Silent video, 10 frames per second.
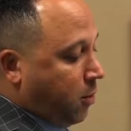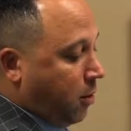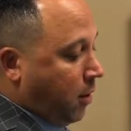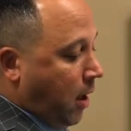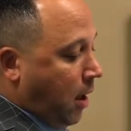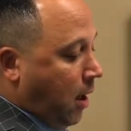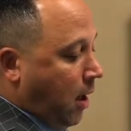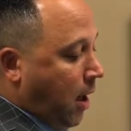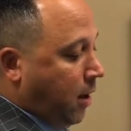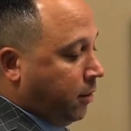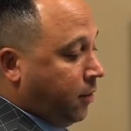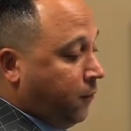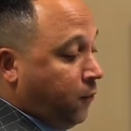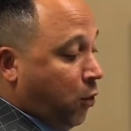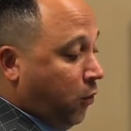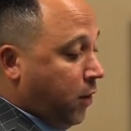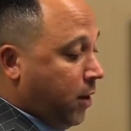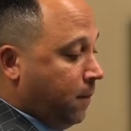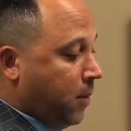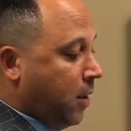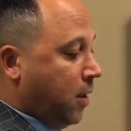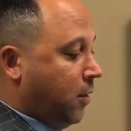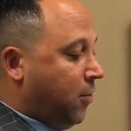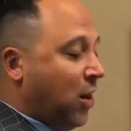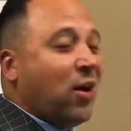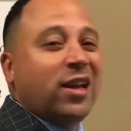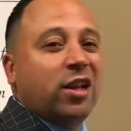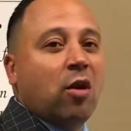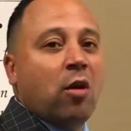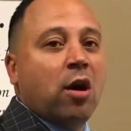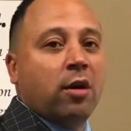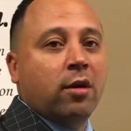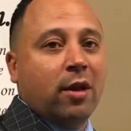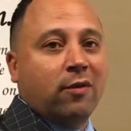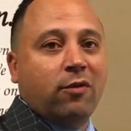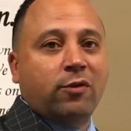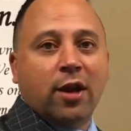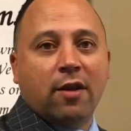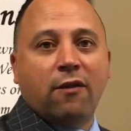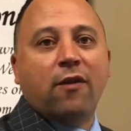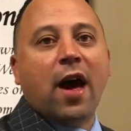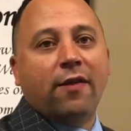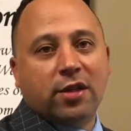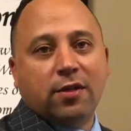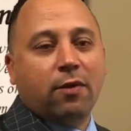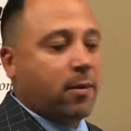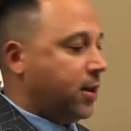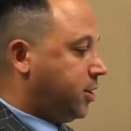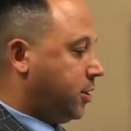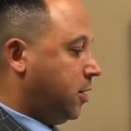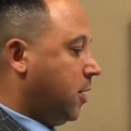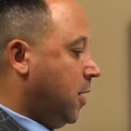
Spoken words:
part out for them, they don't have to go hunting and trying to find this information.